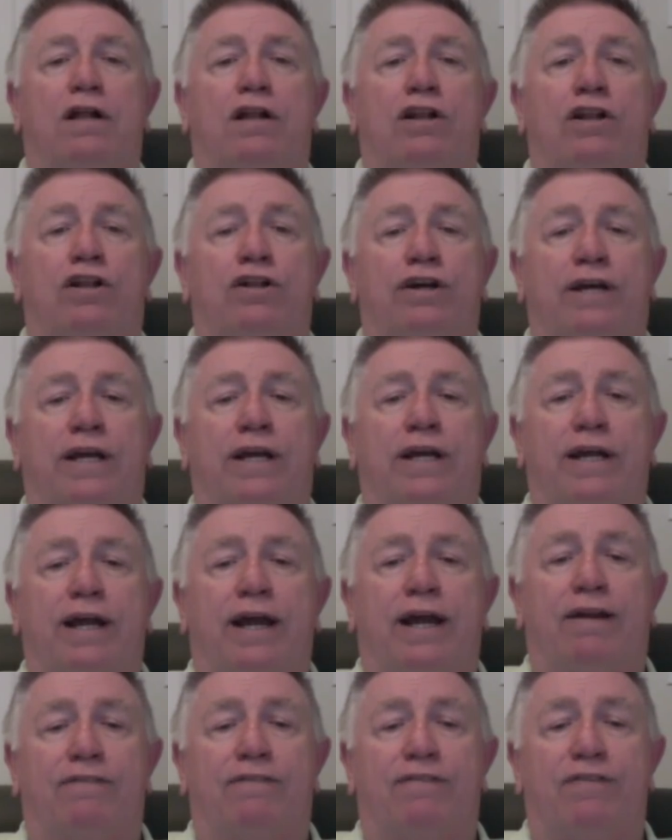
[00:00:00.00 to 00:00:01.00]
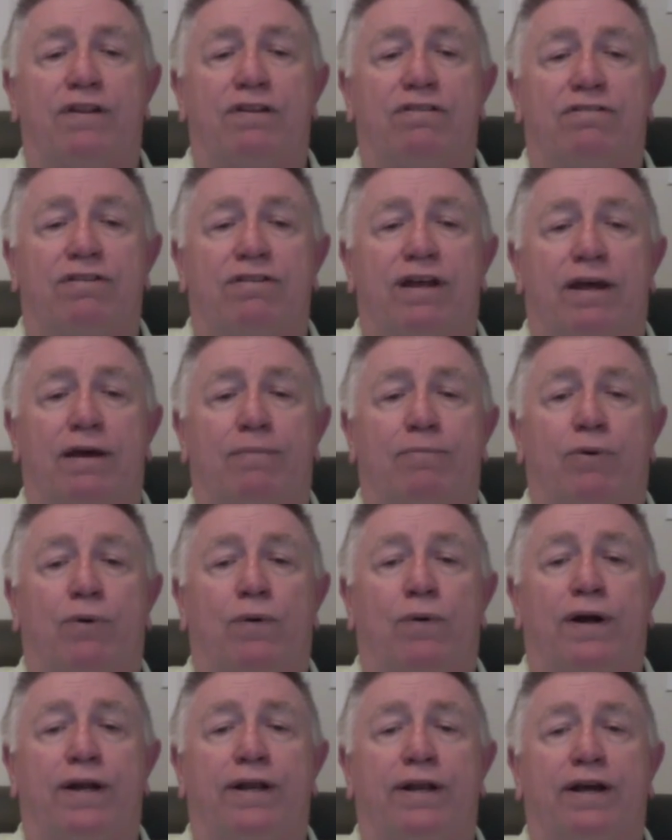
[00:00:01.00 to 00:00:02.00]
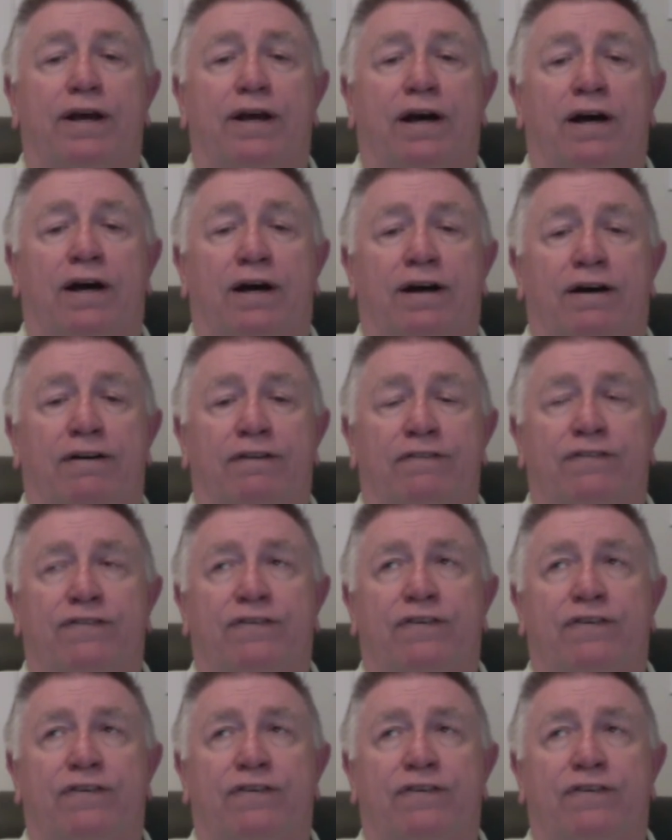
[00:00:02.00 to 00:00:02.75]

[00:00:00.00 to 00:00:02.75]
looking at it from the standpoint of